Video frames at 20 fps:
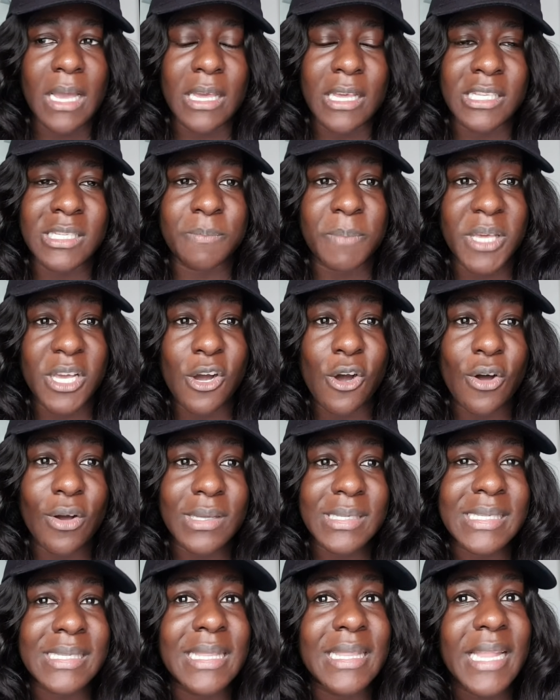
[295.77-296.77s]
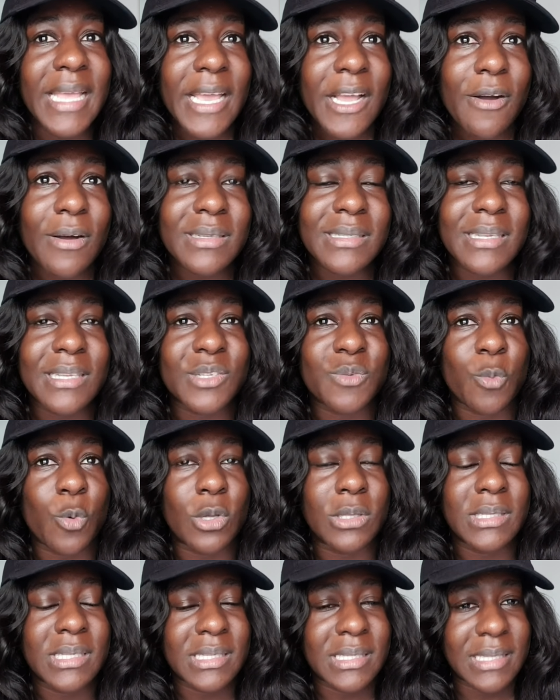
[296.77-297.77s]
is because Lagos is
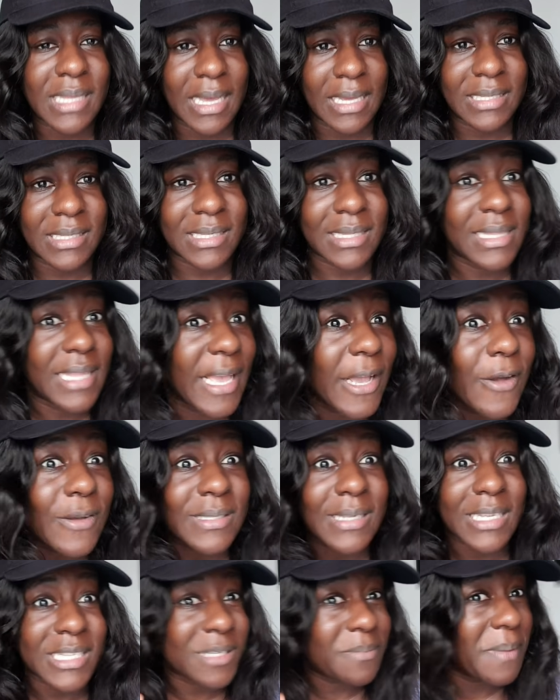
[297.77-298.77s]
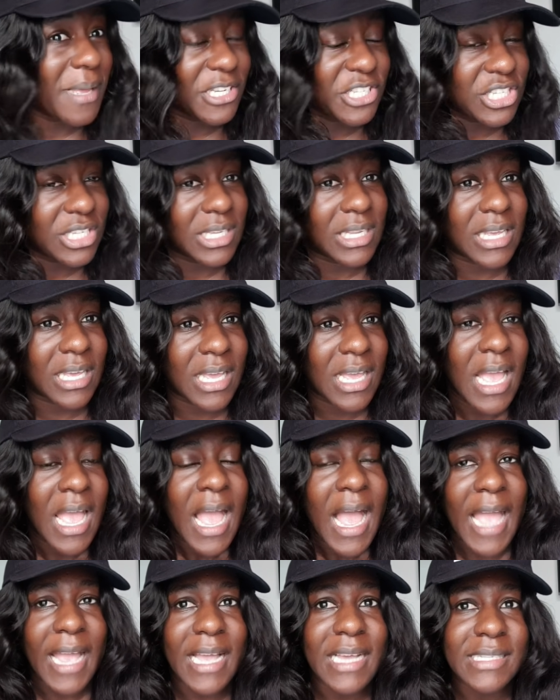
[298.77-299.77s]
one state, Lagos especially.
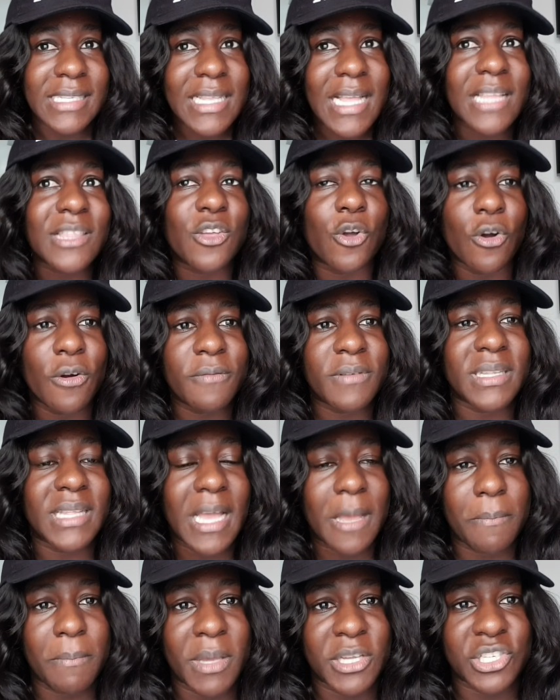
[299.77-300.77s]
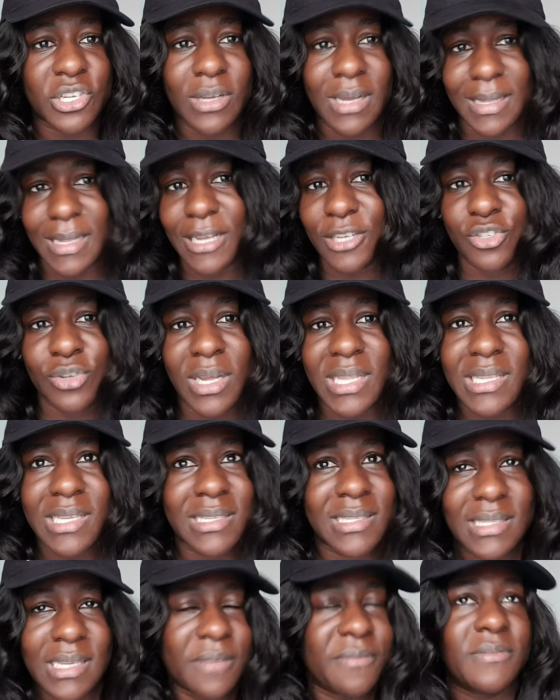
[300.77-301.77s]
I can say that the overnight measure can
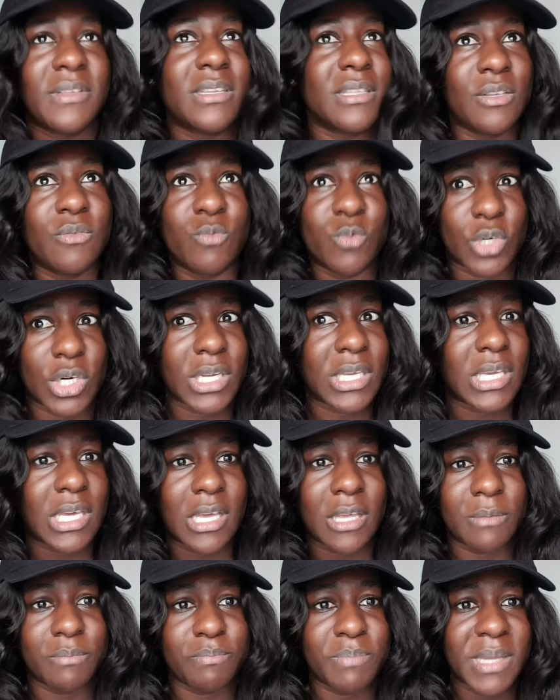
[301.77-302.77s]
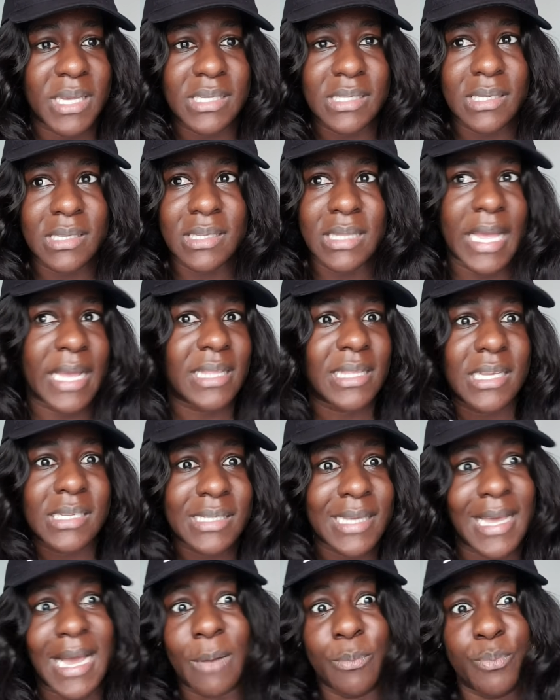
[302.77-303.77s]
actually definitely work in places like, let's say,